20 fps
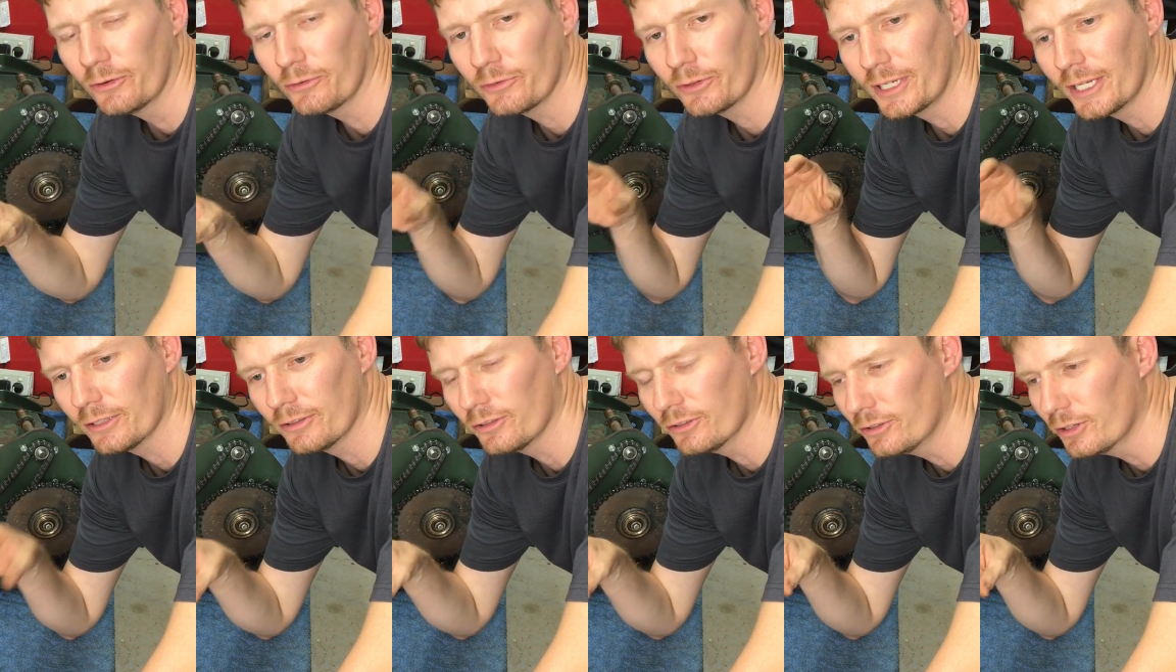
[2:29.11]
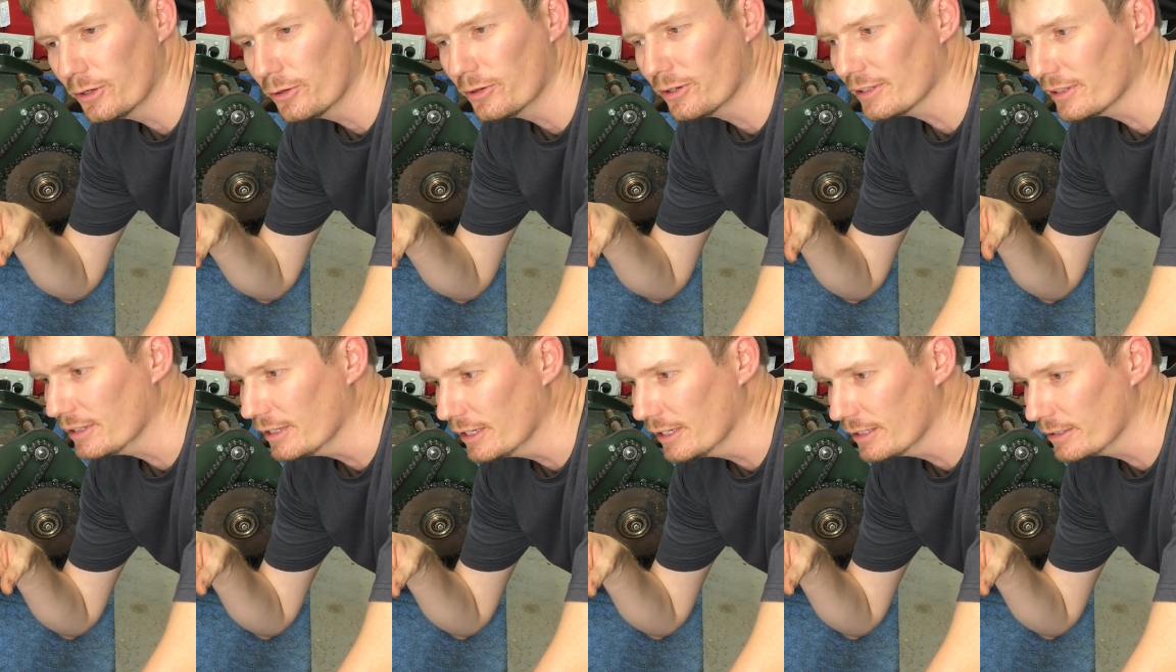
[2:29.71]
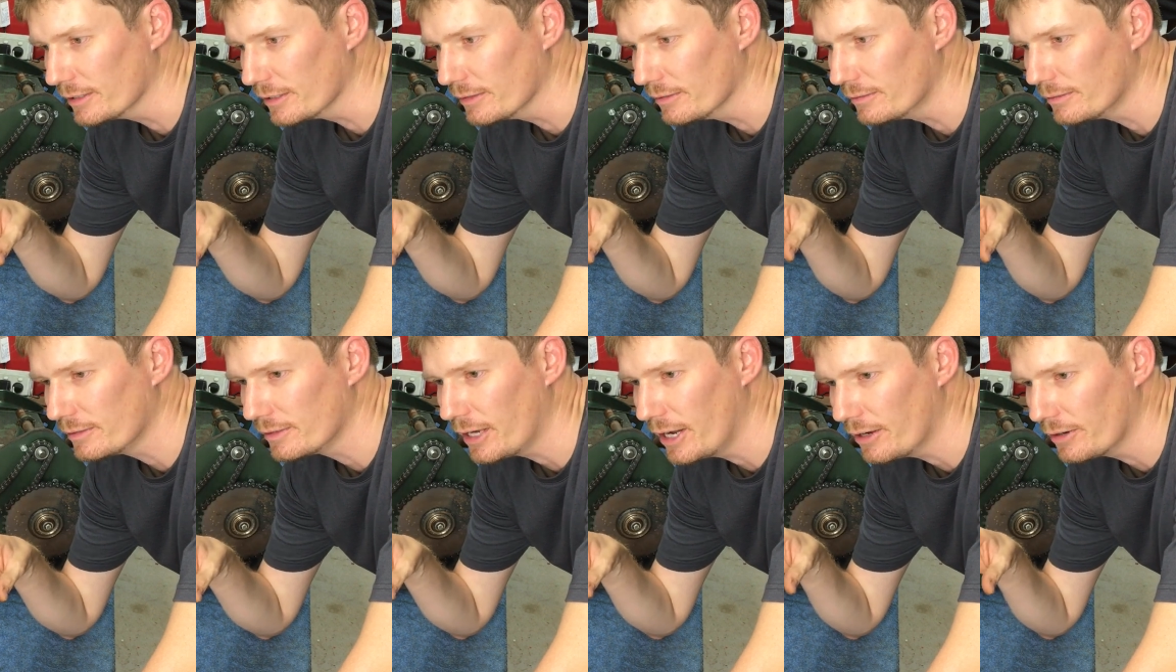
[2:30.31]
I forget to do it and then it's
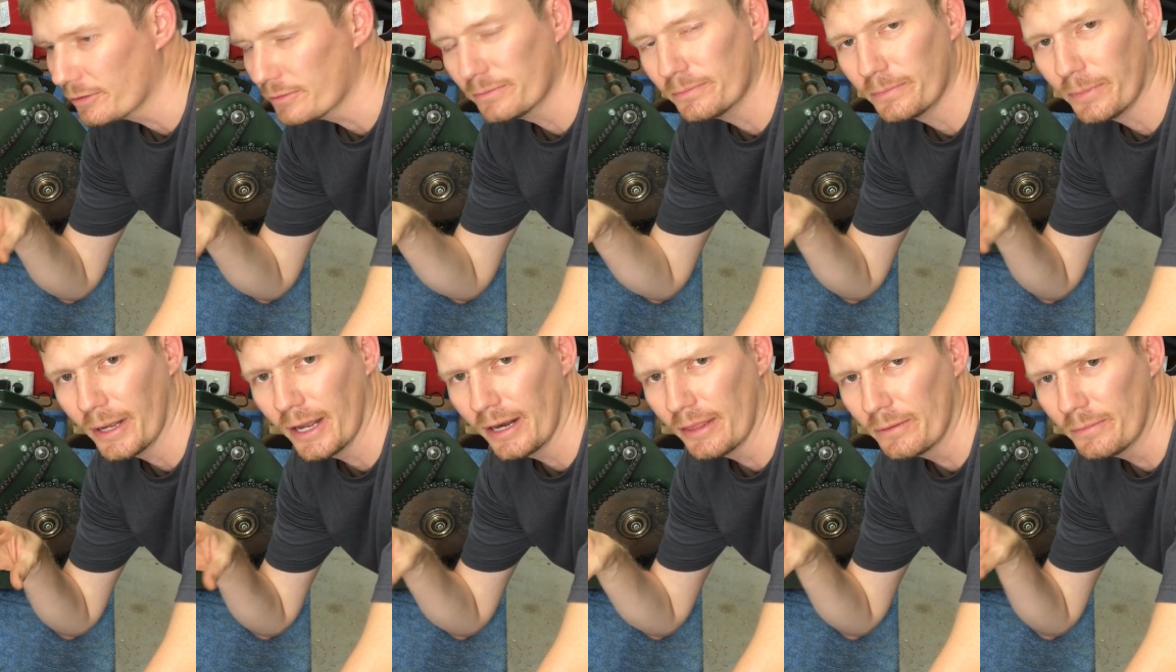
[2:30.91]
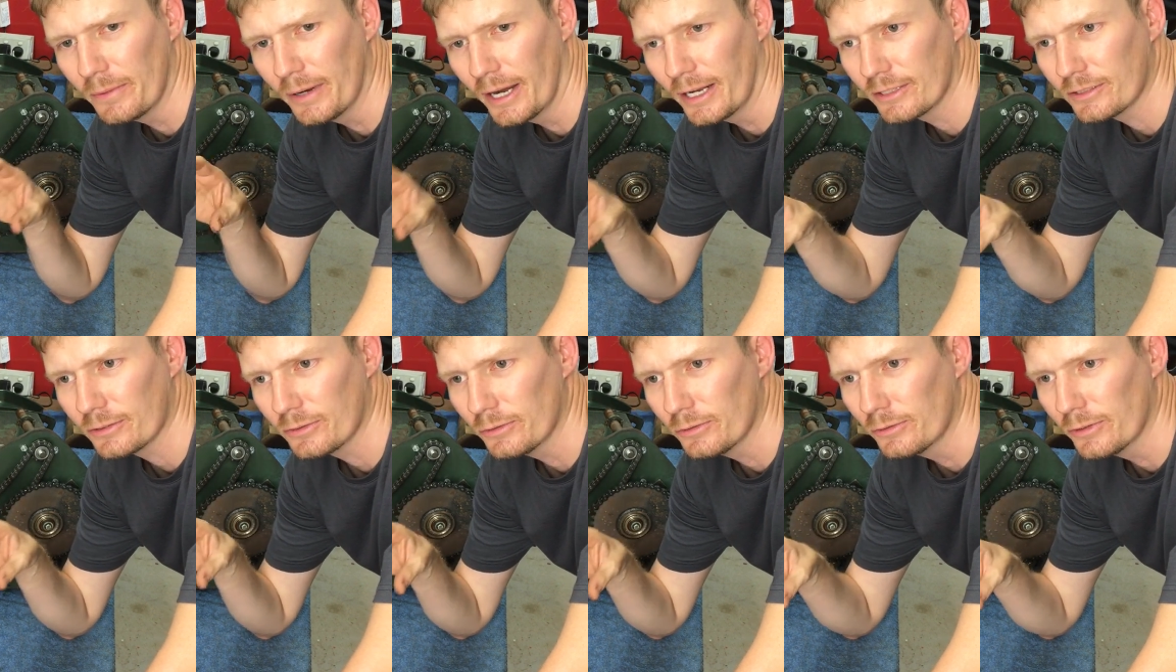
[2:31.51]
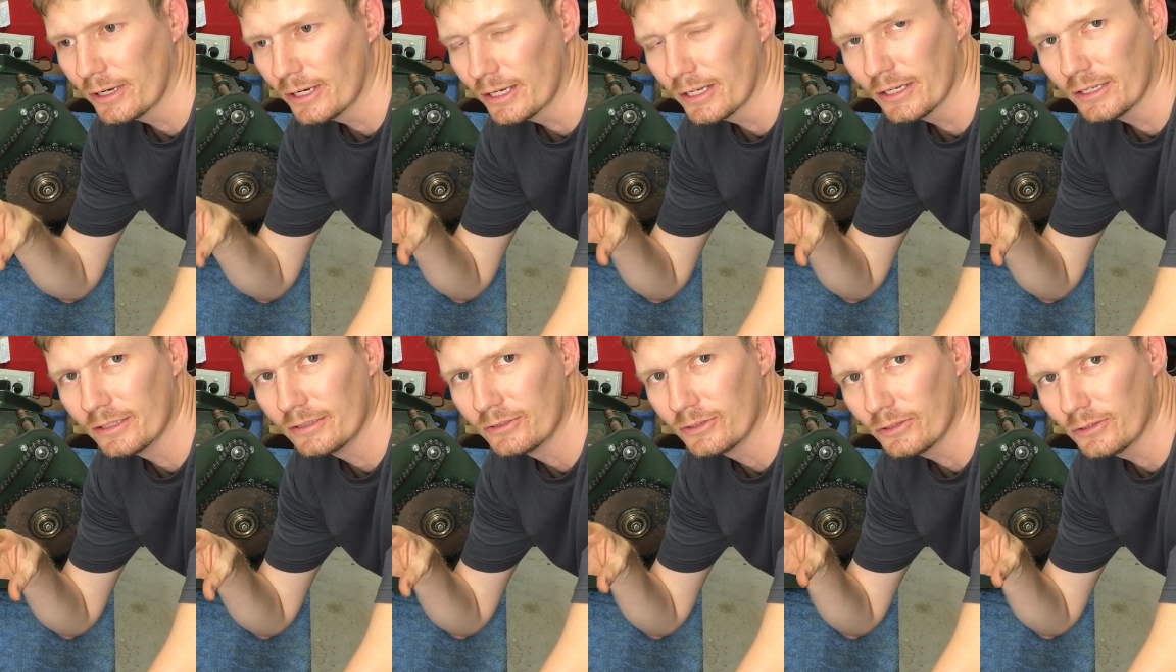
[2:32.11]
a total pain in the butt
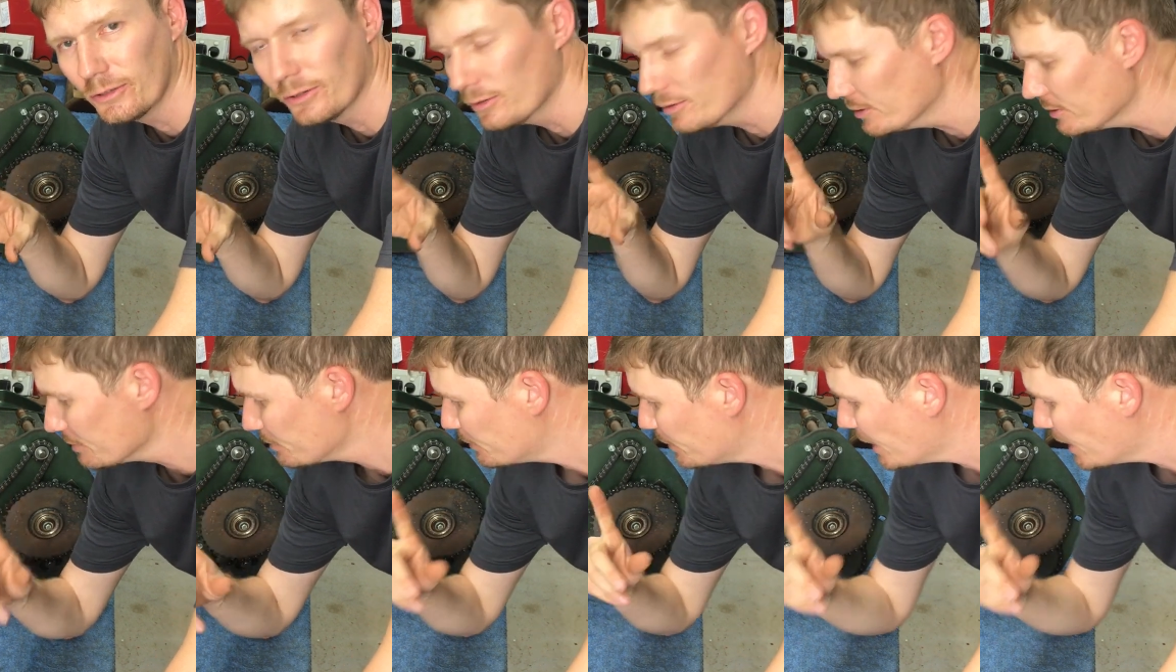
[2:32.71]
to do this.